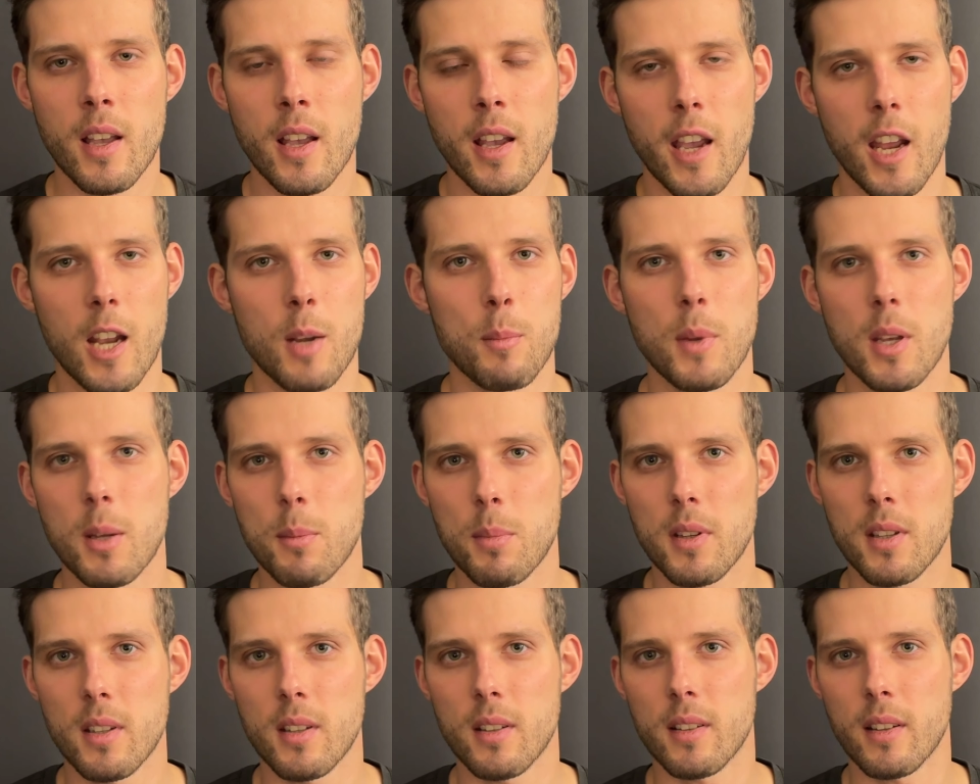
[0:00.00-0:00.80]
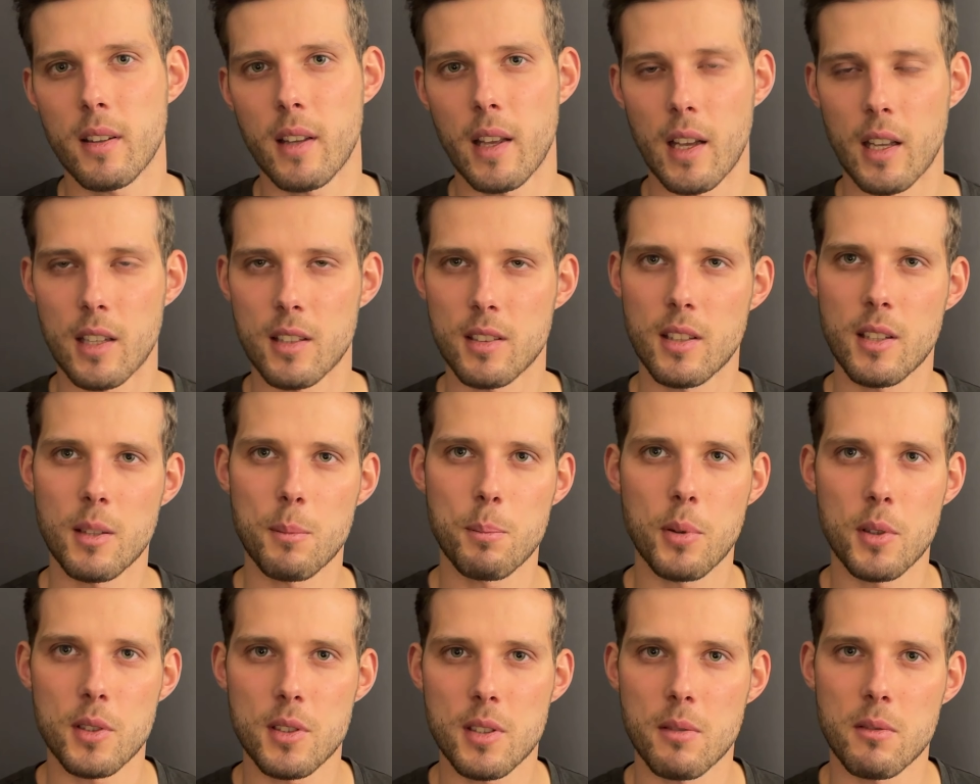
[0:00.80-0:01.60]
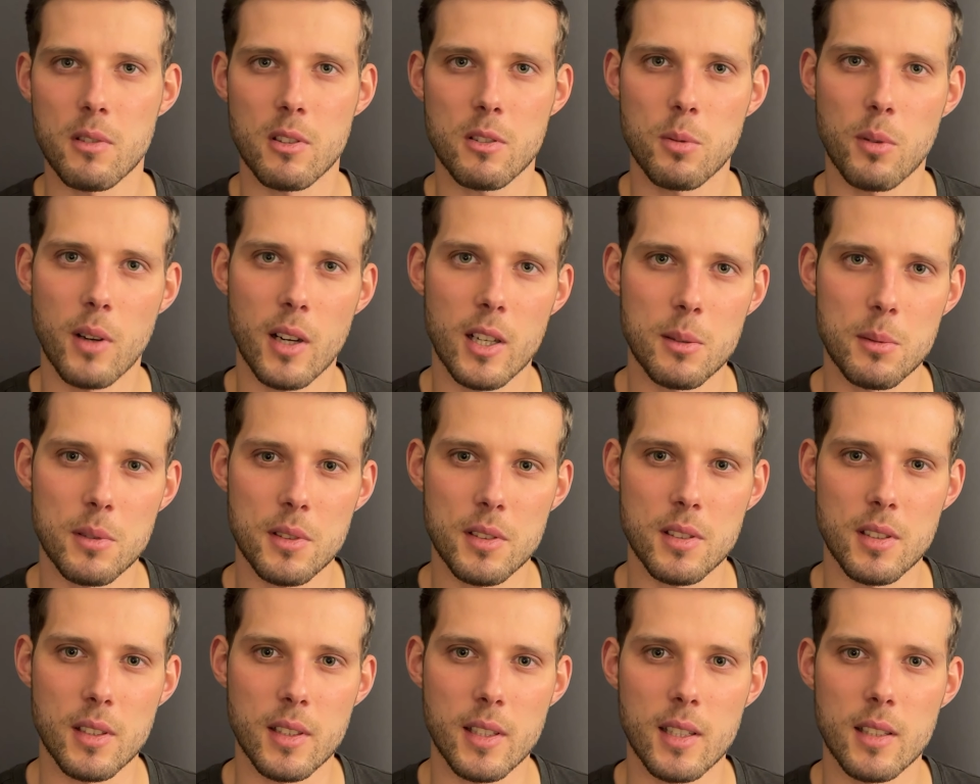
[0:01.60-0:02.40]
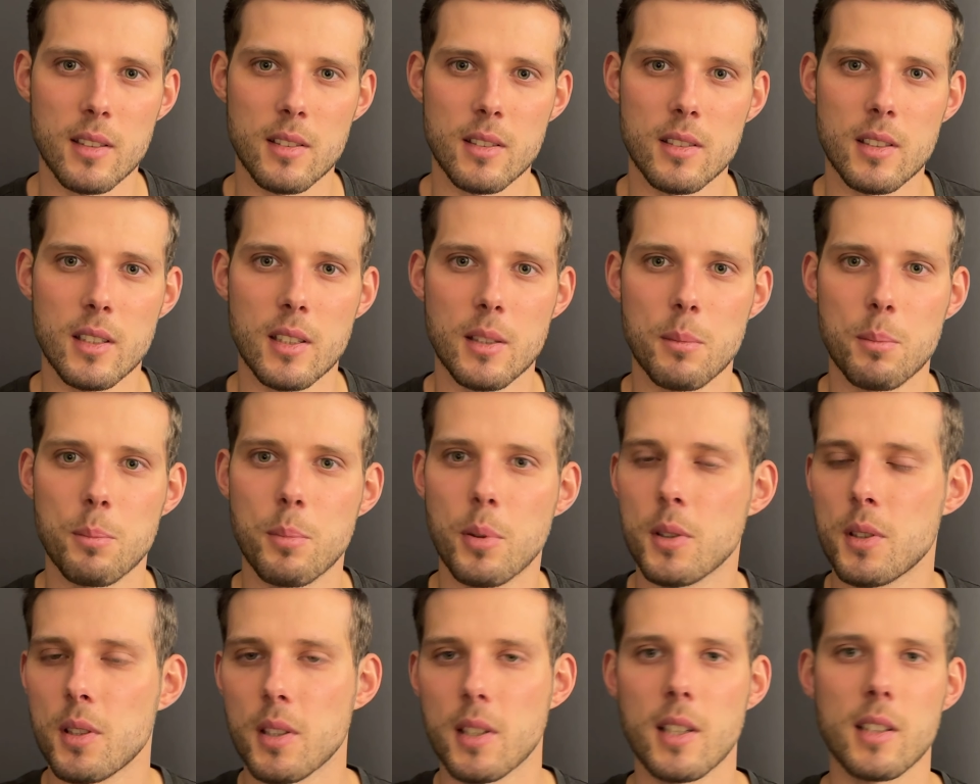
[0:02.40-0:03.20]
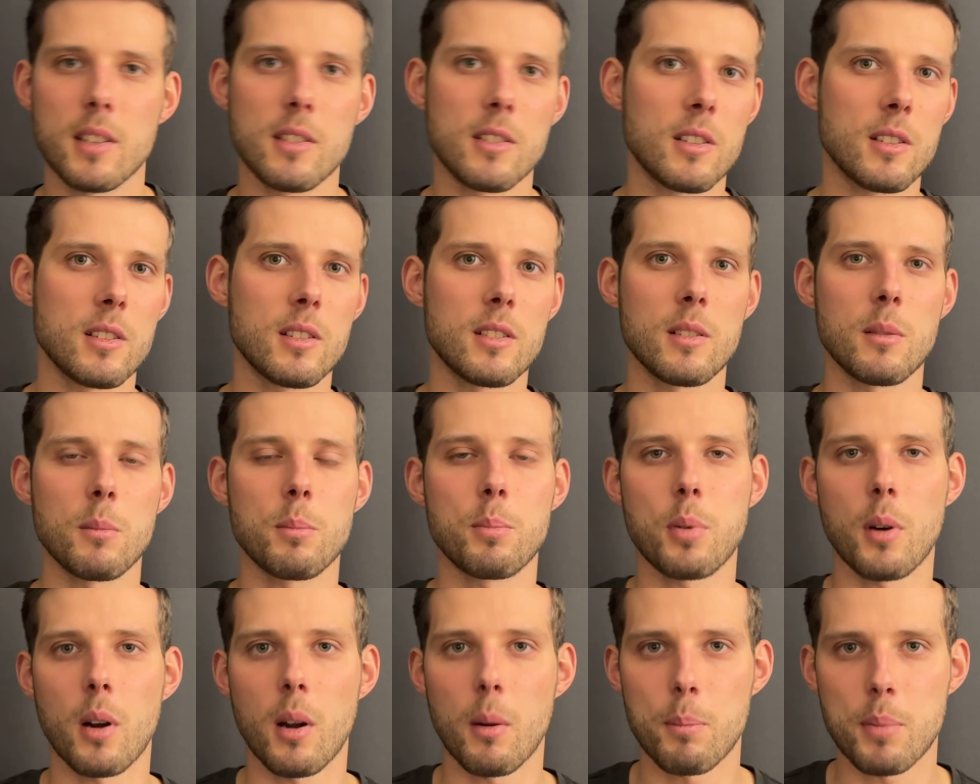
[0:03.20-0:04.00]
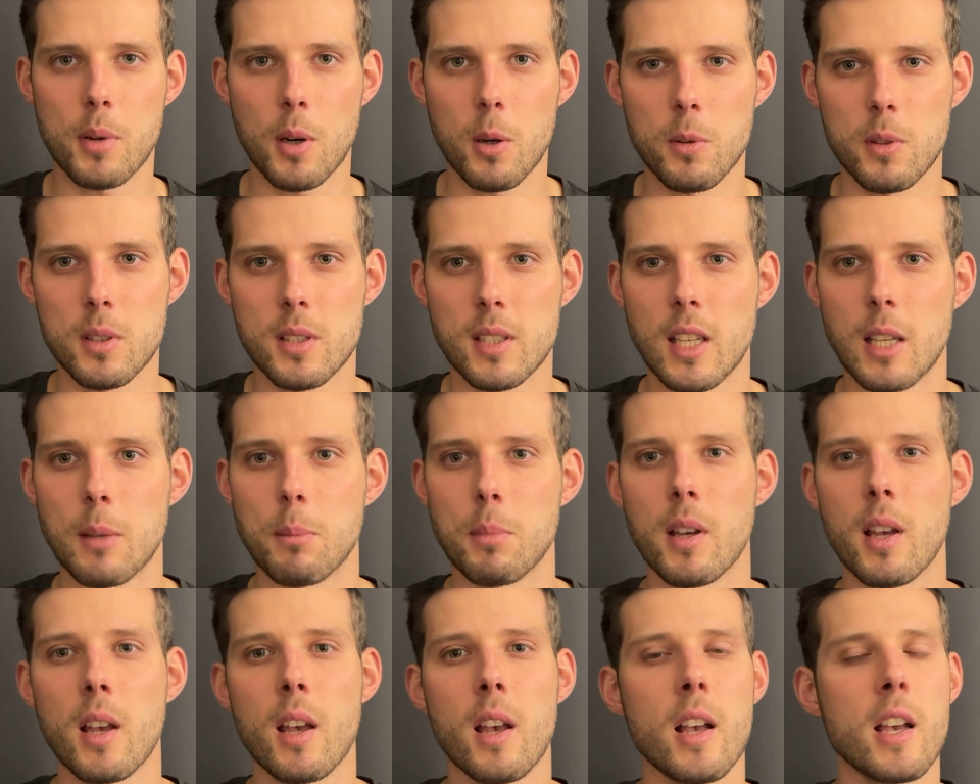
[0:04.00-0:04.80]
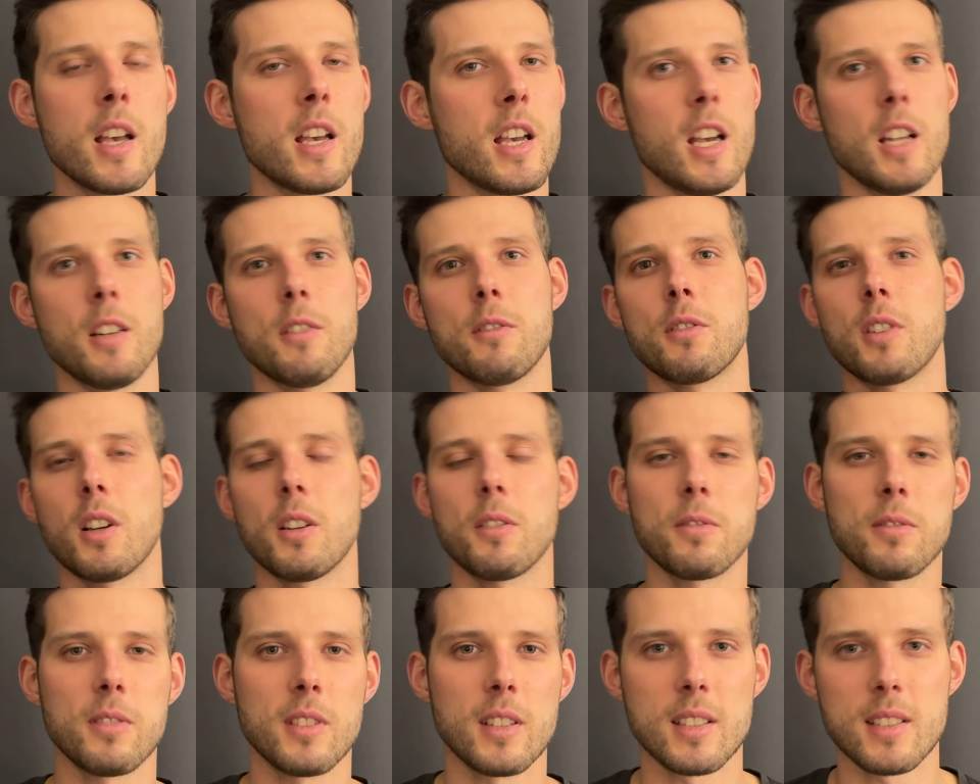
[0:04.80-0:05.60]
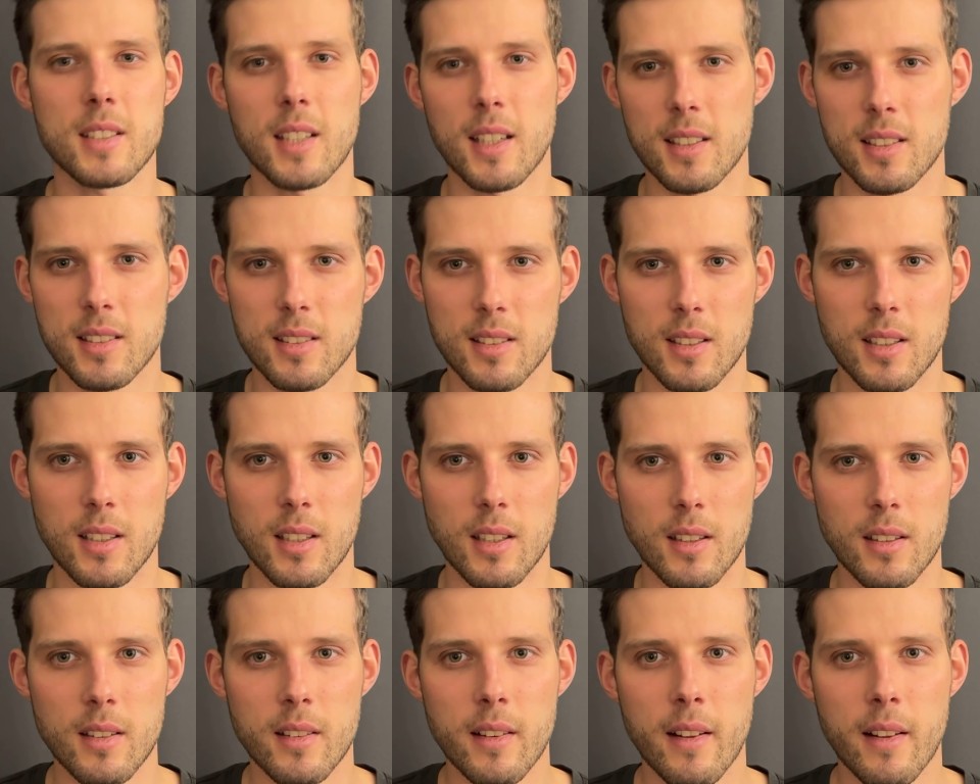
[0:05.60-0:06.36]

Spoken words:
And maybe as they put some requirements together, they put together a little prototype and roughly tested it,